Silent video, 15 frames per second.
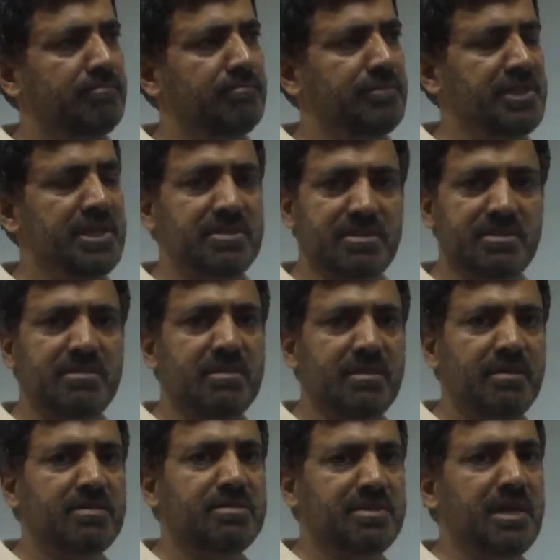just
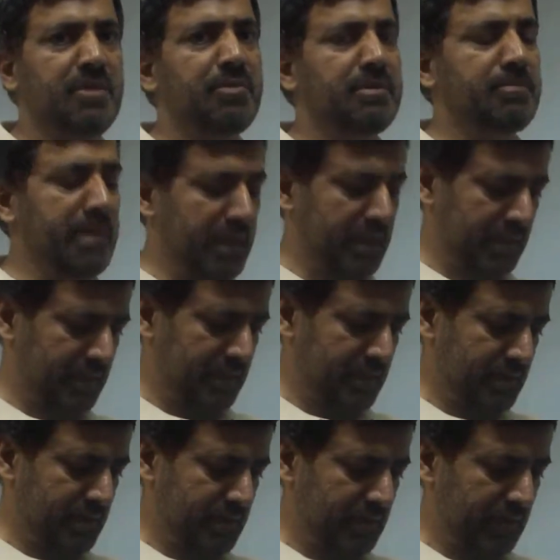stay with me and